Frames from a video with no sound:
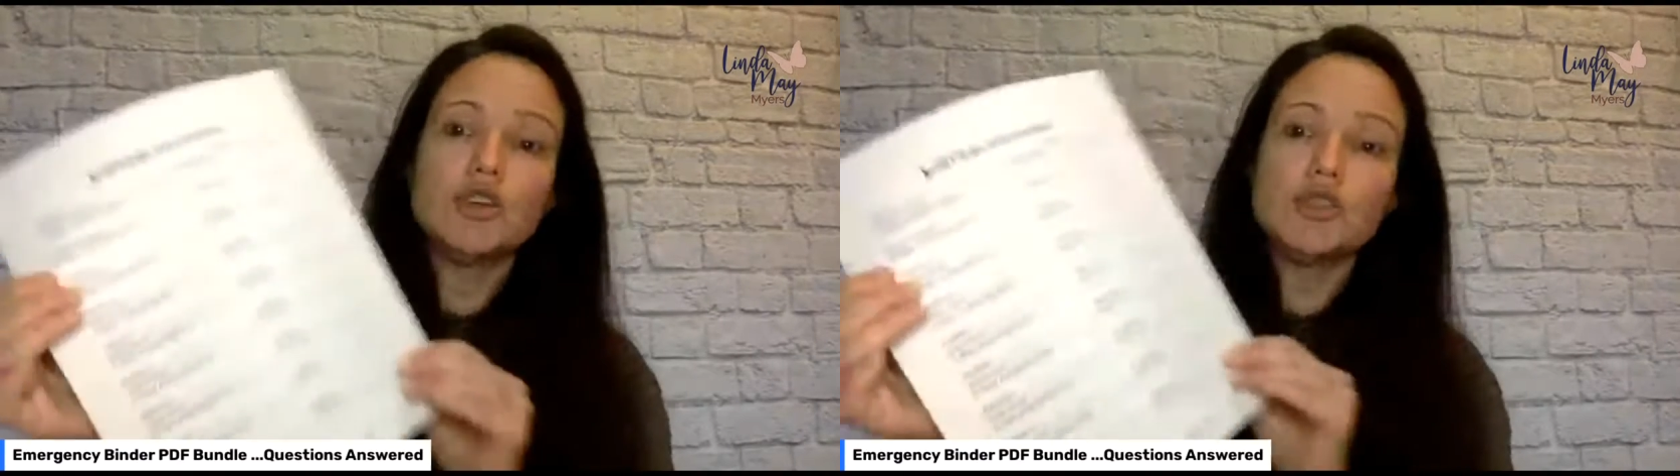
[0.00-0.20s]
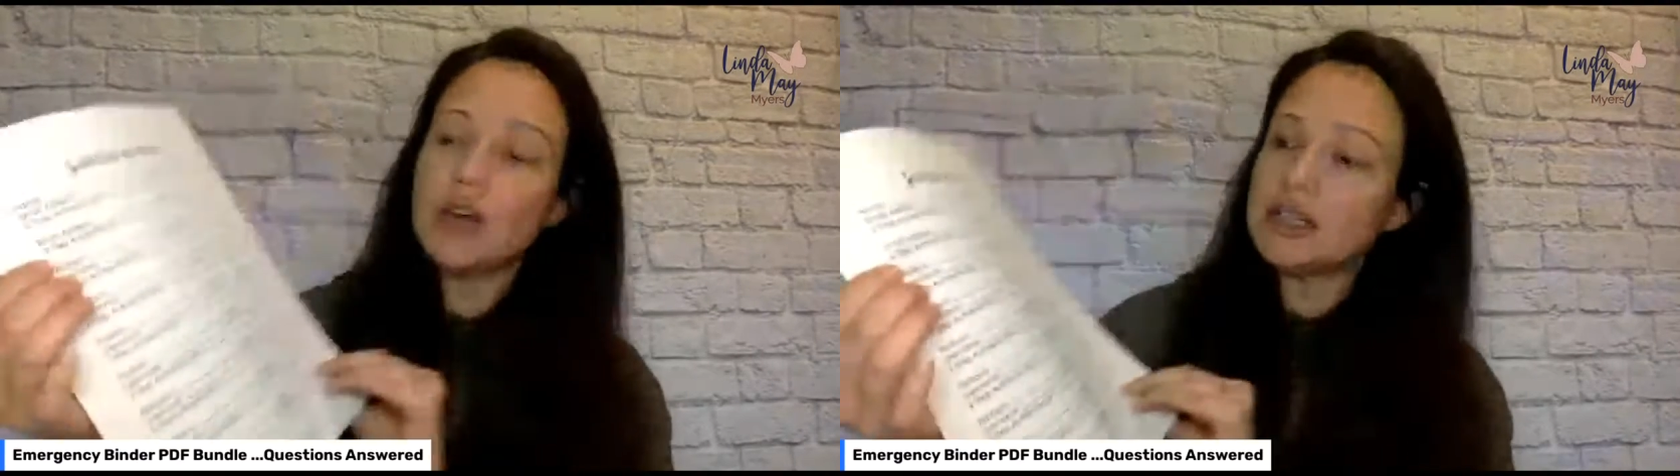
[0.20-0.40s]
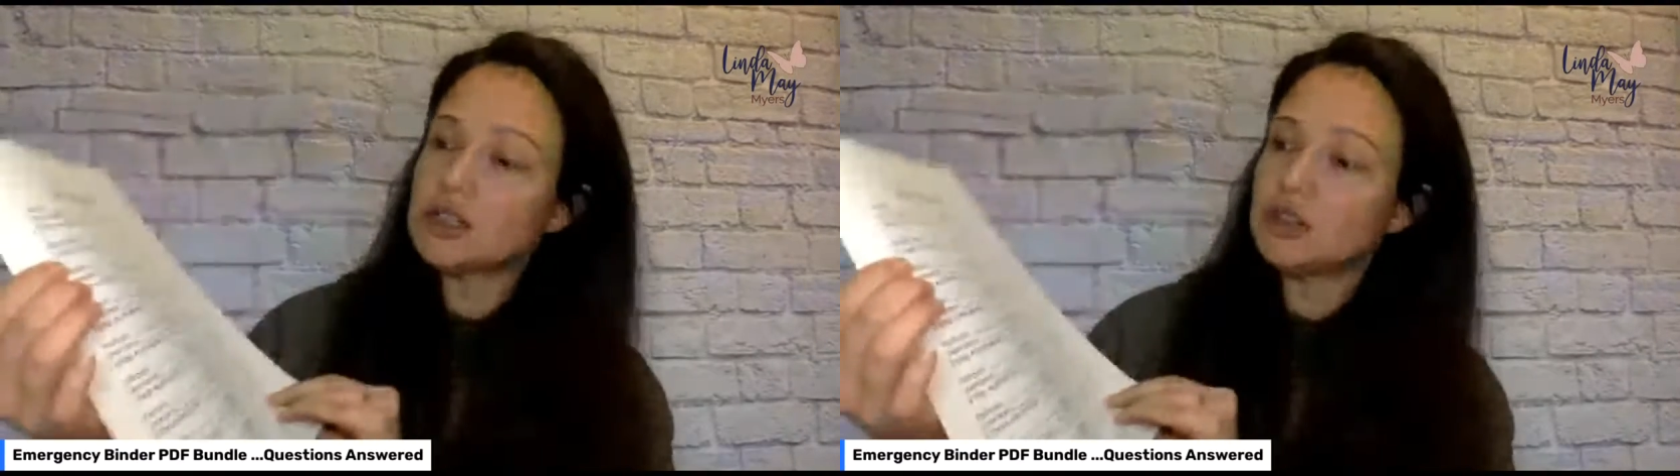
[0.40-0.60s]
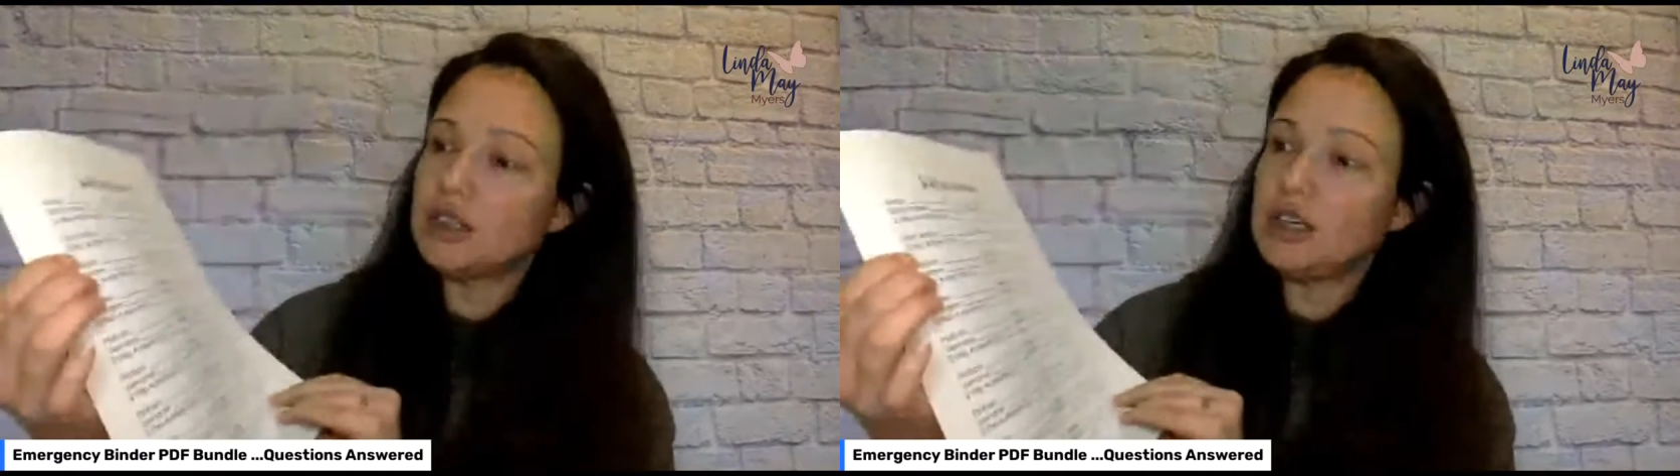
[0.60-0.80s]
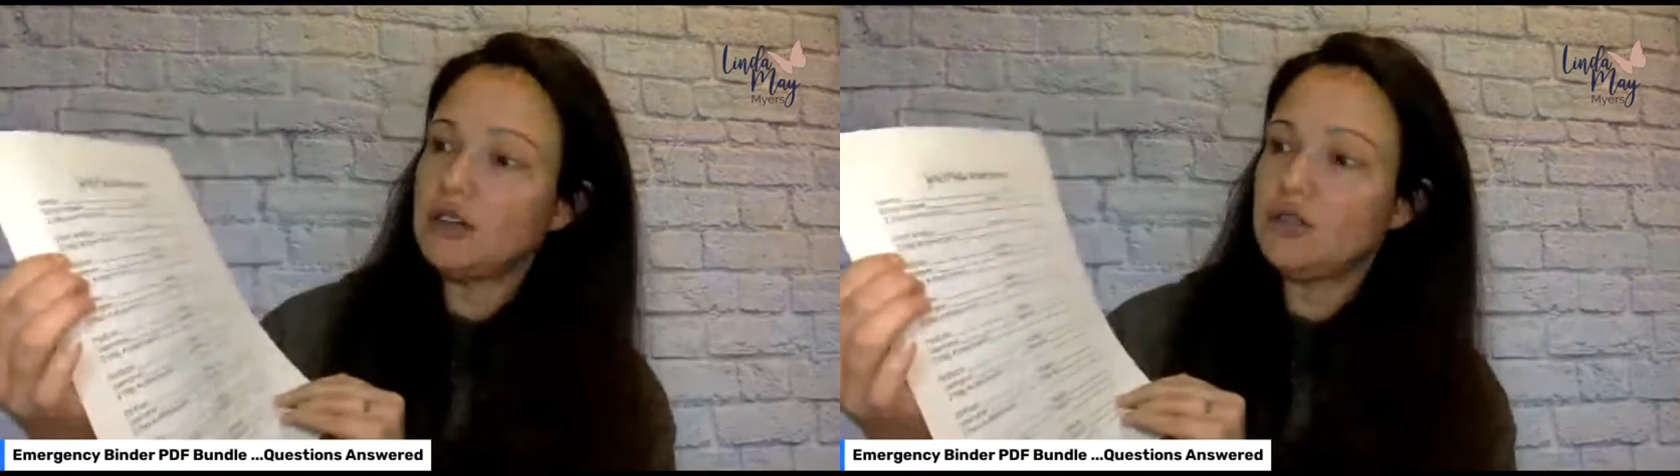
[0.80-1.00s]
So that's going
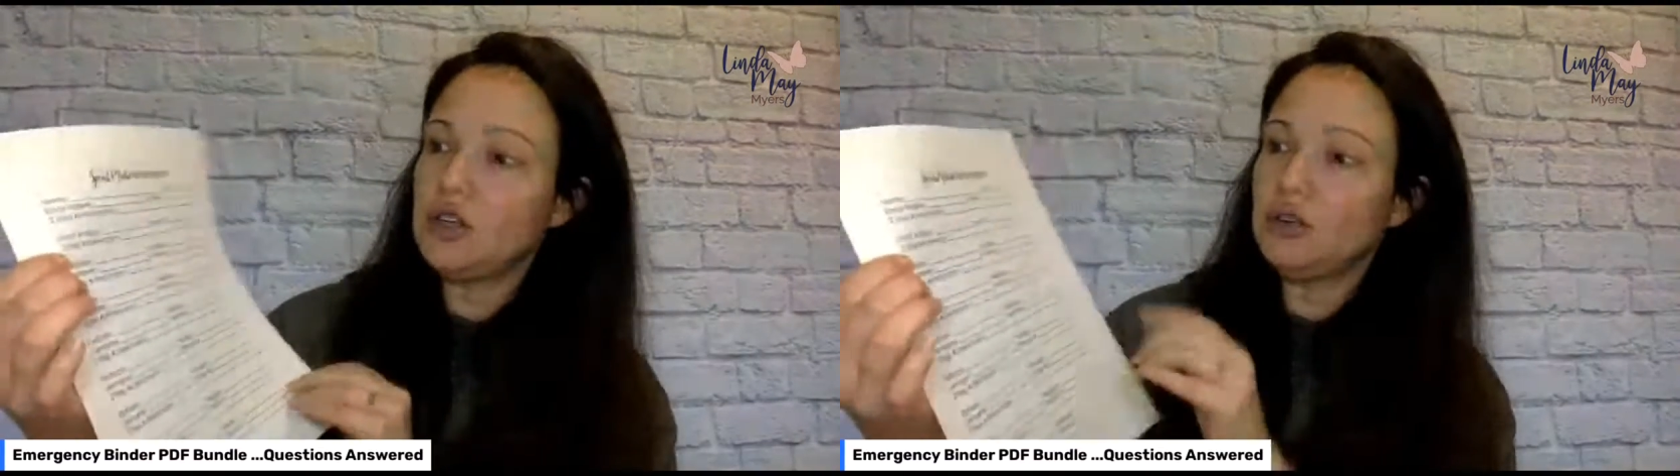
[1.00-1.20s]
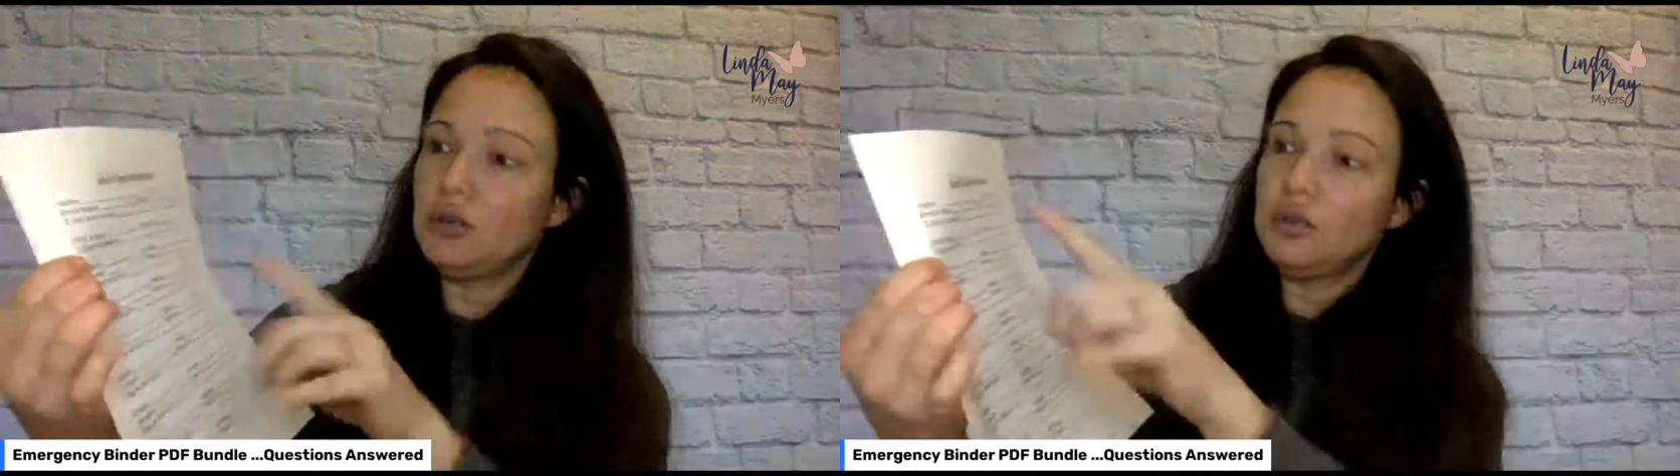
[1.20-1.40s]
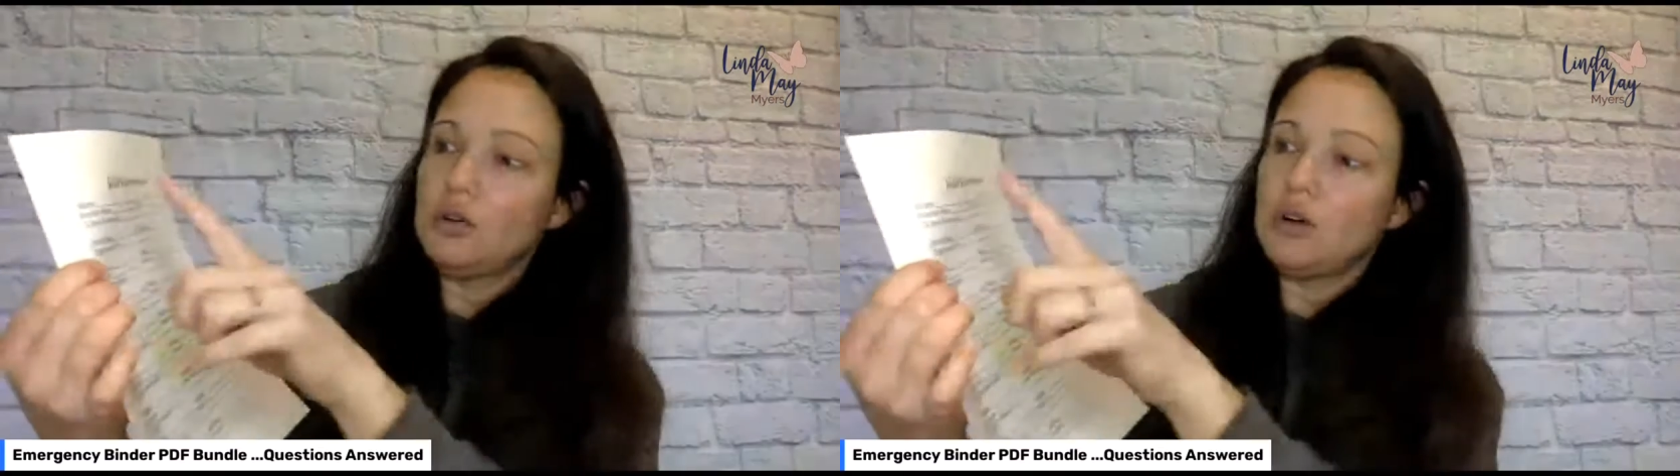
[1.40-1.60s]
to give you